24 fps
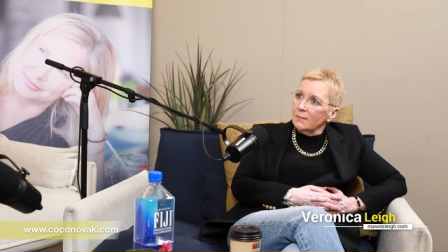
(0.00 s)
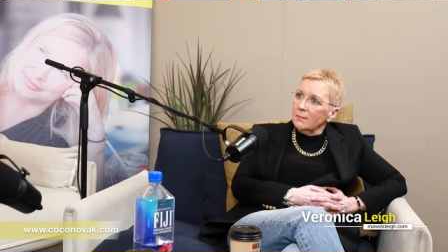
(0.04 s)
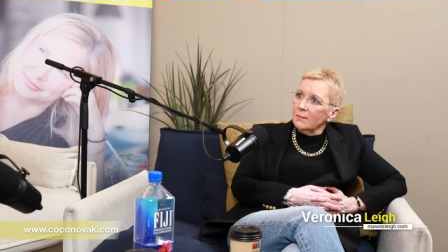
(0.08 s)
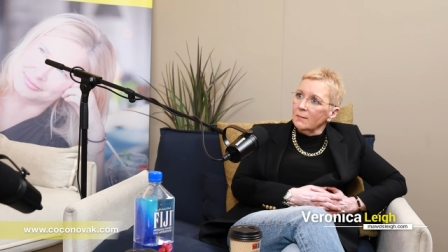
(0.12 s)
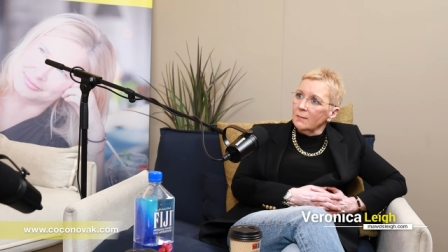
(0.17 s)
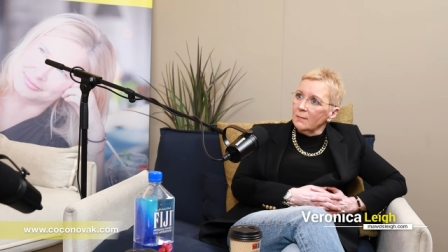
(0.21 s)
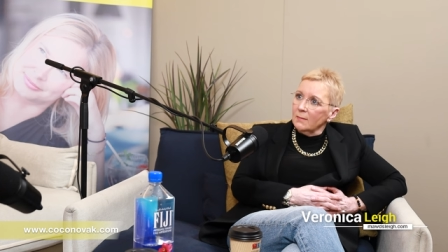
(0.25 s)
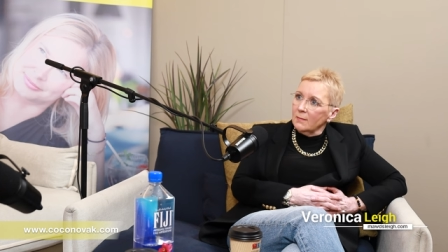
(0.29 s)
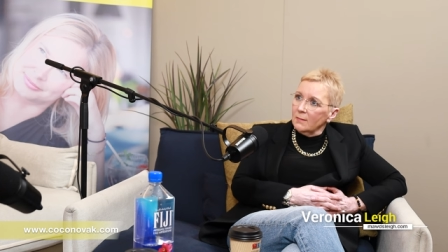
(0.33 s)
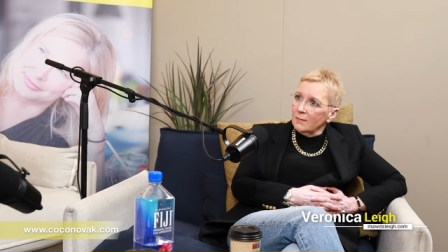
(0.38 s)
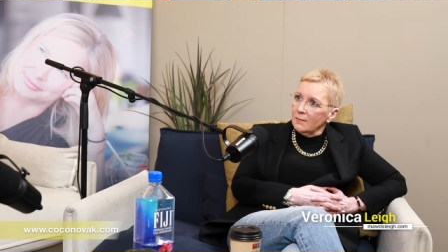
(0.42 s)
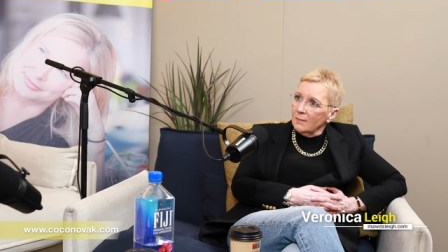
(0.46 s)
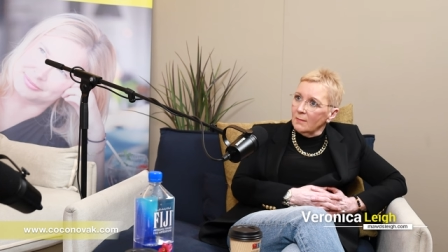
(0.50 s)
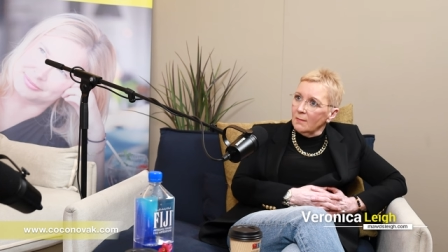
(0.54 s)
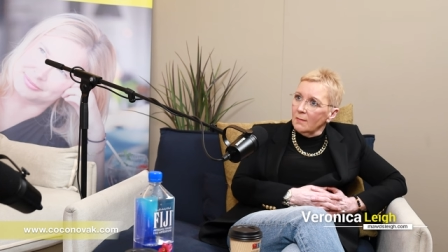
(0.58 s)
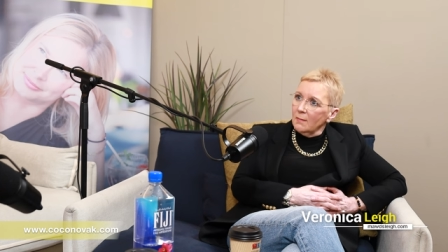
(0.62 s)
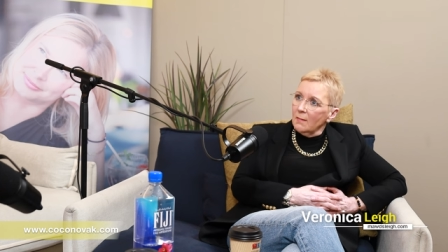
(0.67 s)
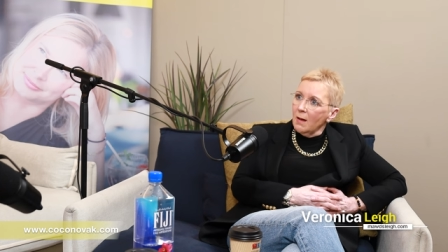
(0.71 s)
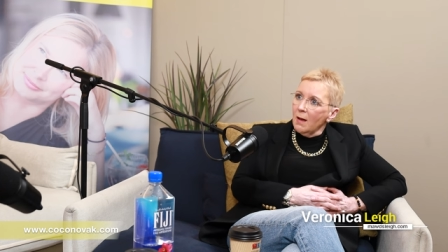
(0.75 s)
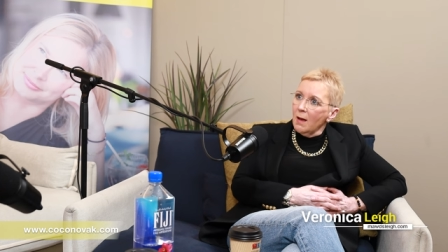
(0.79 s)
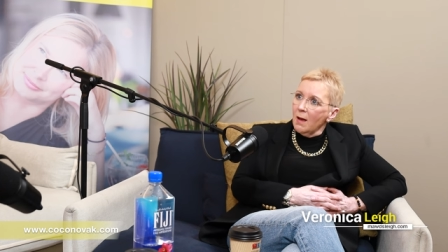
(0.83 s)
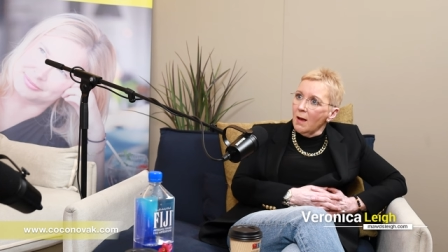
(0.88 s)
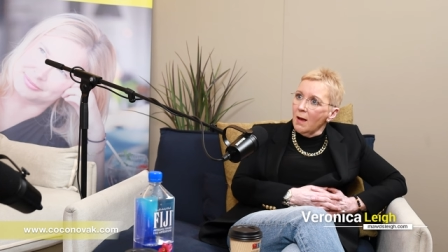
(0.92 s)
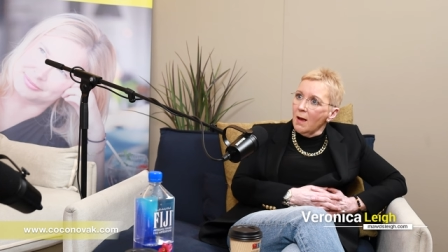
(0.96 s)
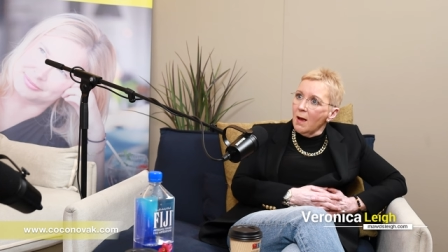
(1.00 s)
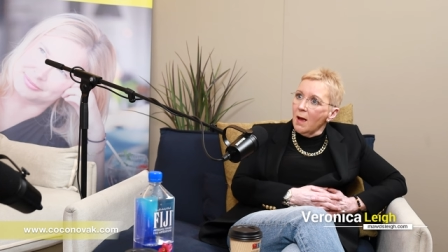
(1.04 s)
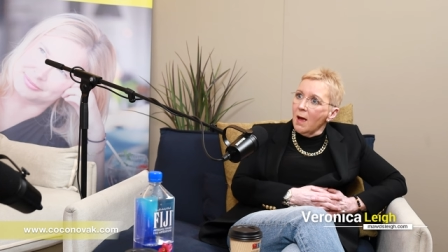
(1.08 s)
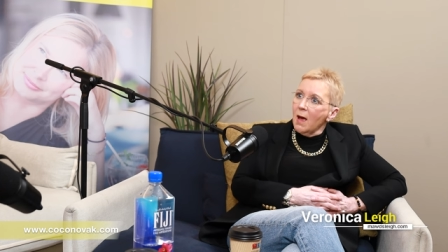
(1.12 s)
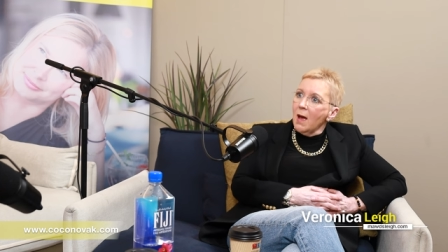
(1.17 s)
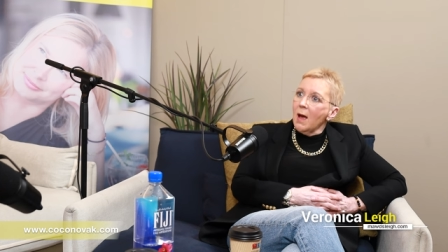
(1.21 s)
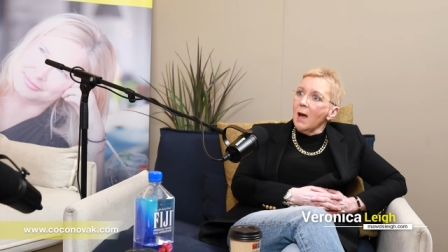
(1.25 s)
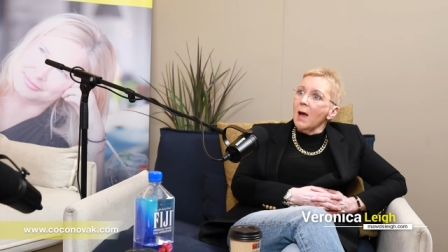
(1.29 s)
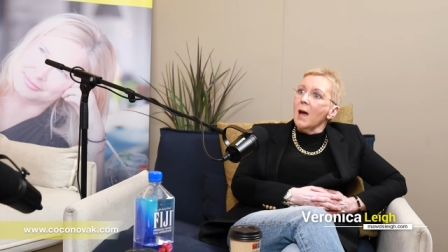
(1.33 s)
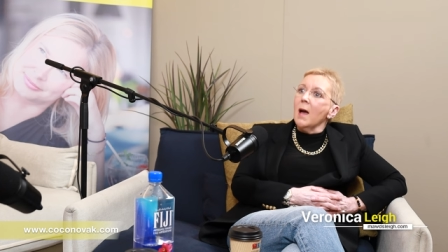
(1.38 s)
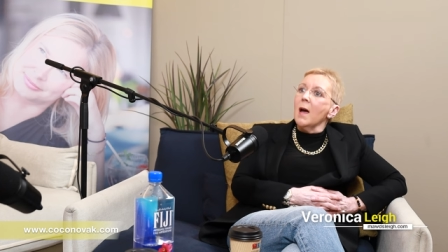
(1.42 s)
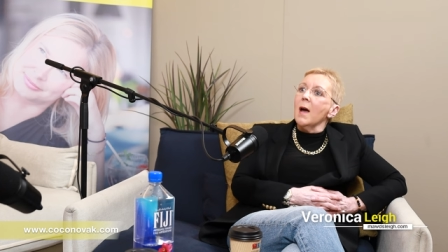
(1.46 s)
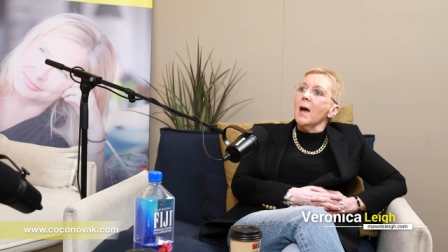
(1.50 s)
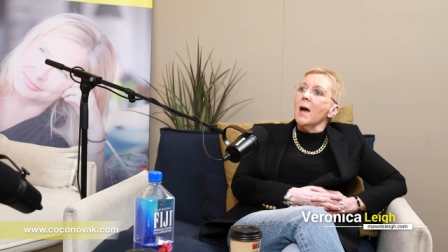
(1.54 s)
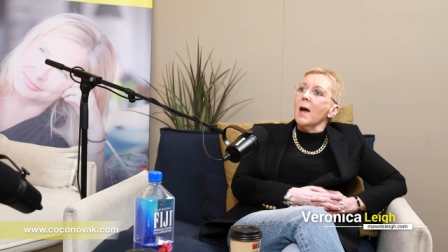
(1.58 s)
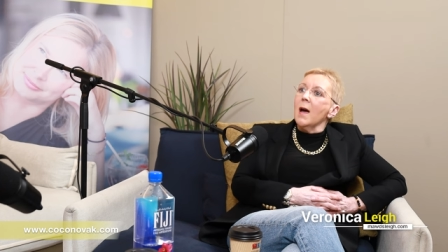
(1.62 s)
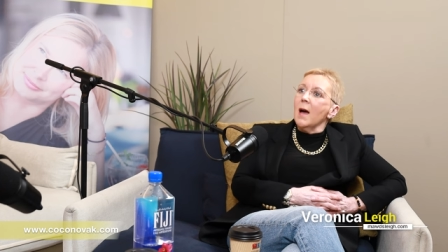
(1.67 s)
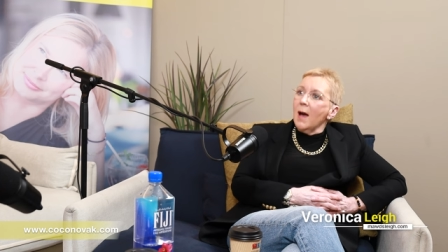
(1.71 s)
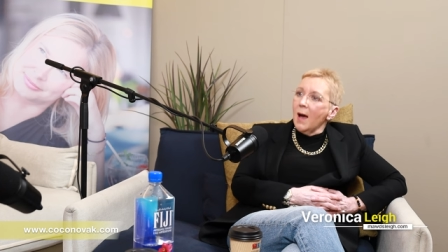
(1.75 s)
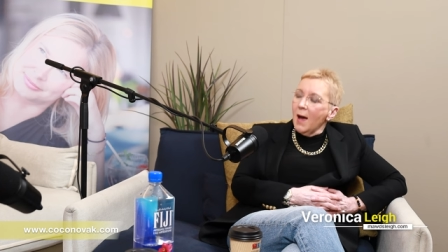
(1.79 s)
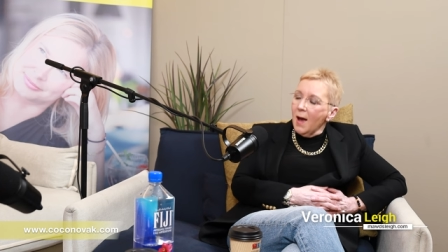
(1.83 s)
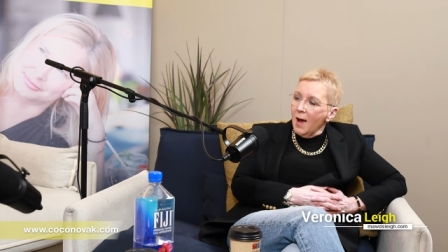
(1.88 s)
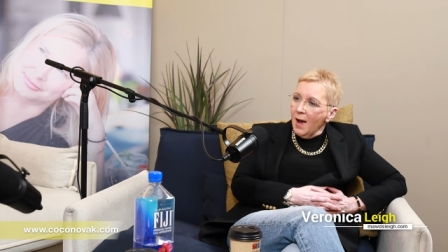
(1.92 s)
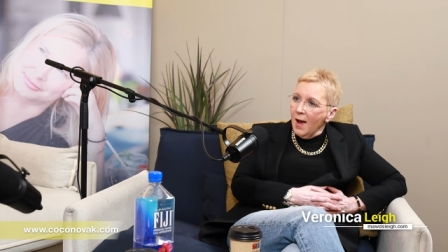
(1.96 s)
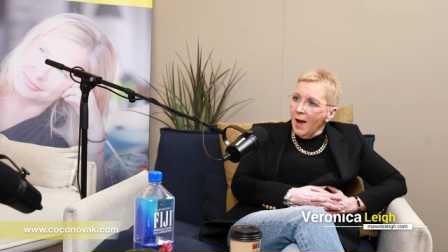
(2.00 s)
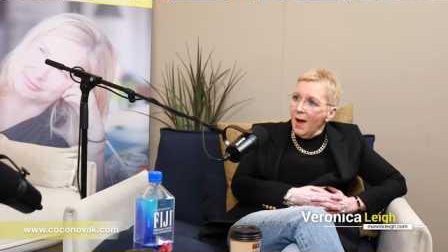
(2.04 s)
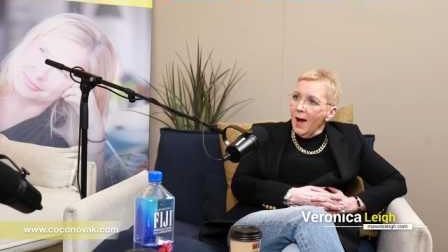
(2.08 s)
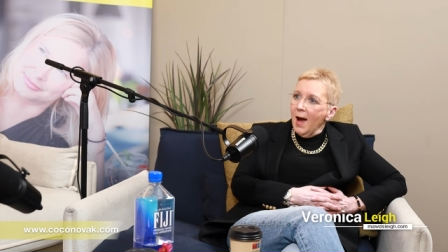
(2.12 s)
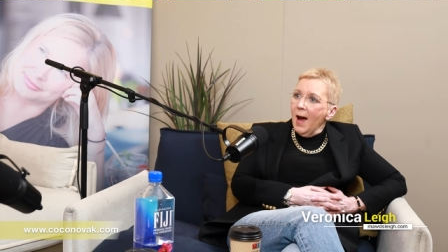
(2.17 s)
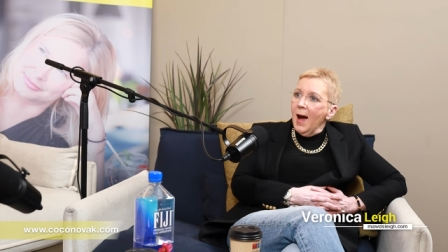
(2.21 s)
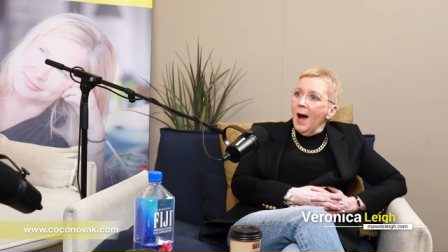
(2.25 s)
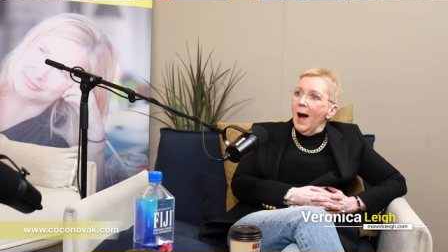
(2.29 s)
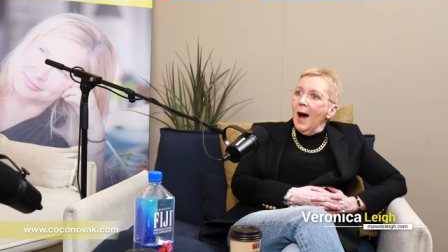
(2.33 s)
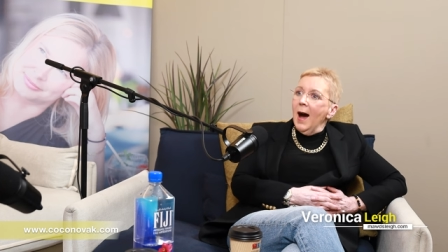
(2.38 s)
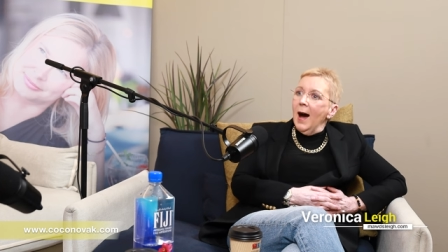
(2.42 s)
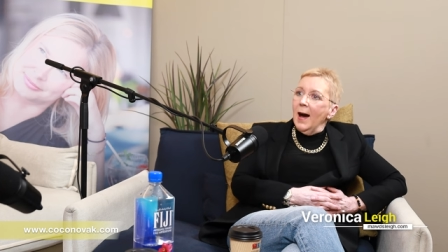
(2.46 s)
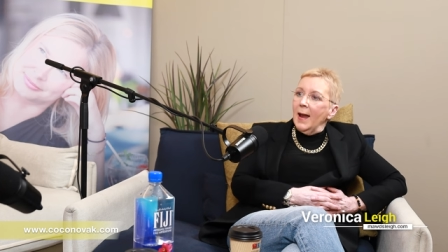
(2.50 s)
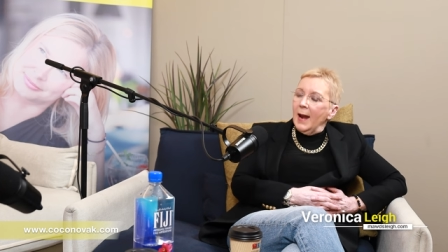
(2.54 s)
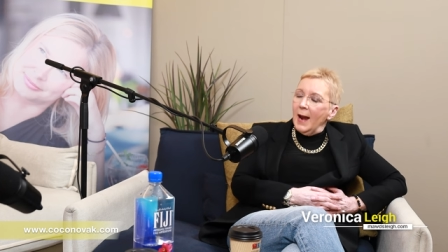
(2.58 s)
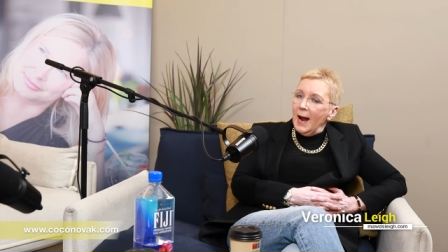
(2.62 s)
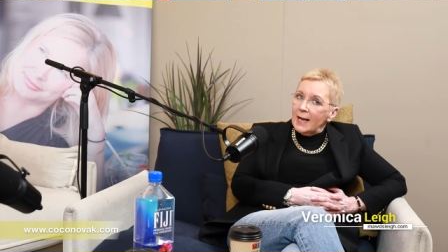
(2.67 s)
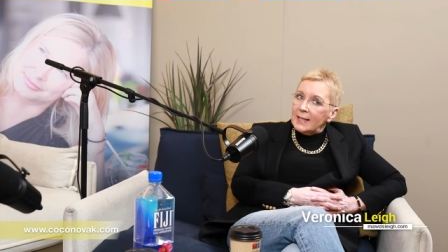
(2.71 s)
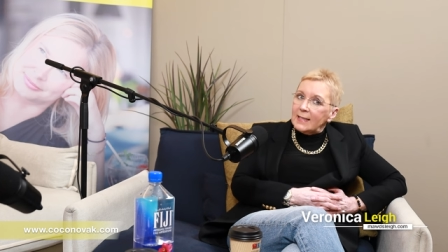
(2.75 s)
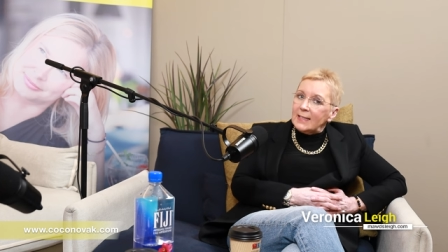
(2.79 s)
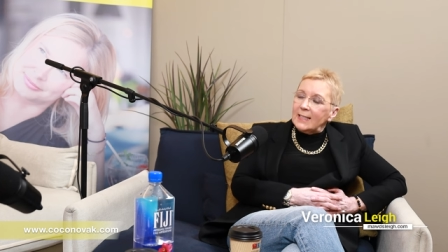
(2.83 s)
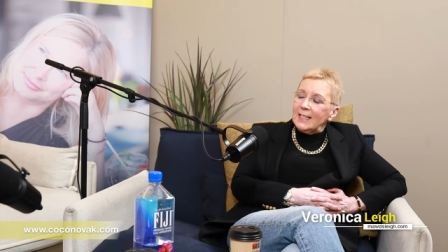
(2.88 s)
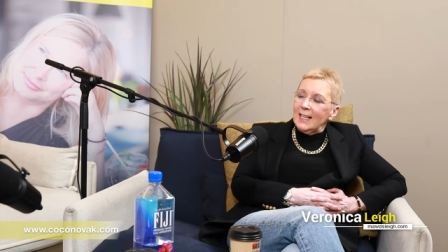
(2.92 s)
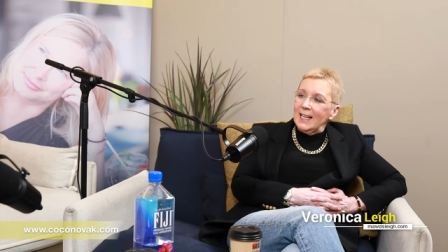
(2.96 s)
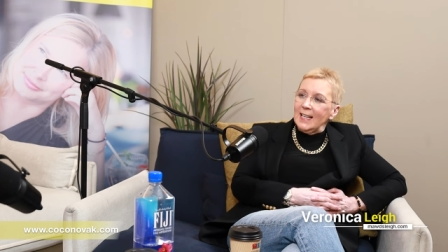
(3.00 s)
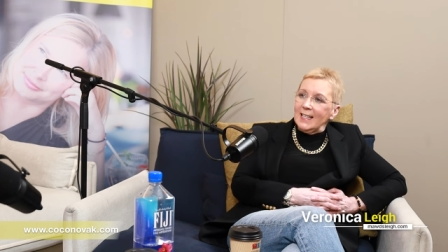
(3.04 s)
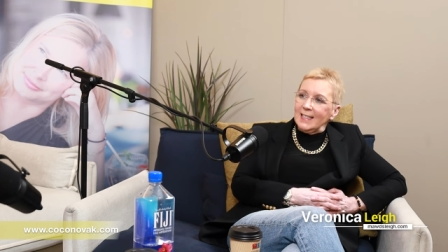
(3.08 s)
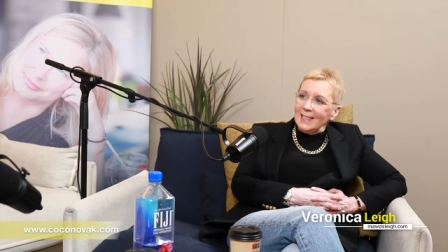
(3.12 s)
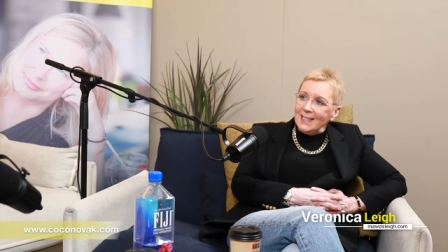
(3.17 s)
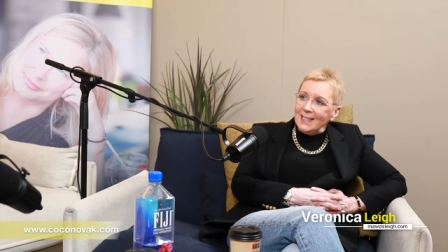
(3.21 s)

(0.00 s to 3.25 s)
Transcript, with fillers: There's no way. And I sat